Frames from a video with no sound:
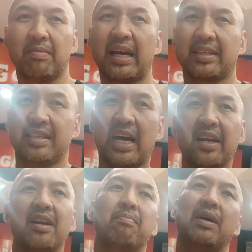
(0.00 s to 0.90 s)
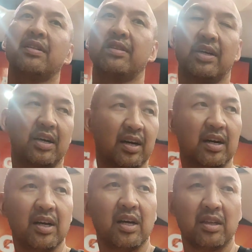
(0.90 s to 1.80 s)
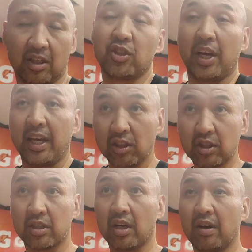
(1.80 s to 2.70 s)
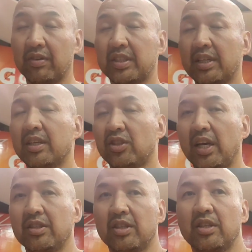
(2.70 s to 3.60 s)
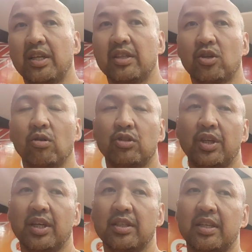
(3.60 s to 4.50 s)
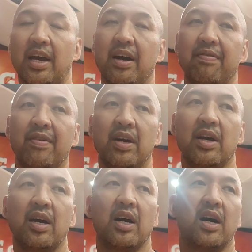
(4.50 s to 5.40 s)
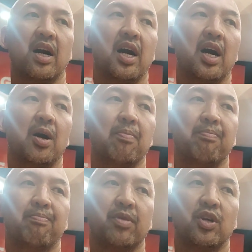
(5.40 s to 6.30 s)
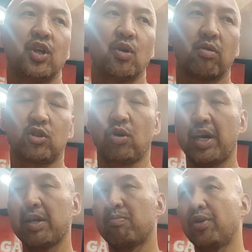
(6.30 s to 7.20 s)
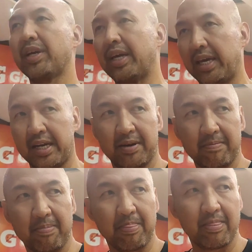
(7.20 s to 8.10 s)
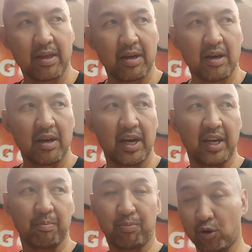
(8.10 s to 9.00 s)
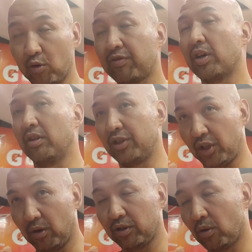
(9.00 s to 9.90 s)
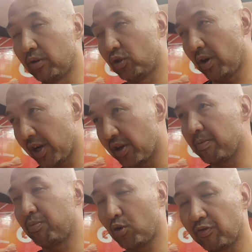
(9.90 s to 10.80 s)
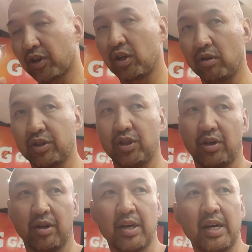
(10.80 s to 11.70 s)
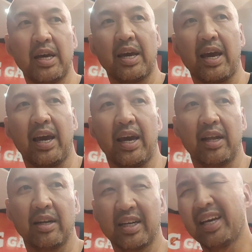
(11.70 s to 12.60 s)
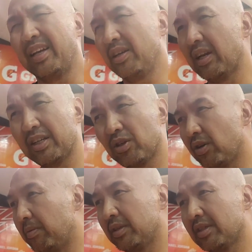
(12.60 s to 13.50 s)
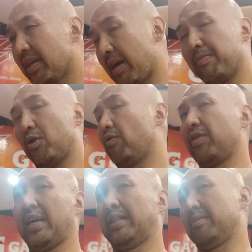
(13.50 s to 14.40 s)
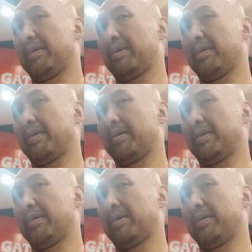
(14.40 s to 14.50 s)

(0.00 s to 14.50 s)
Excited about the change, obviously the change in coaching staff. We're trying to bring in an improved culture. So we're trying to improve the culture. And again, I told him it doesn't happen overnight.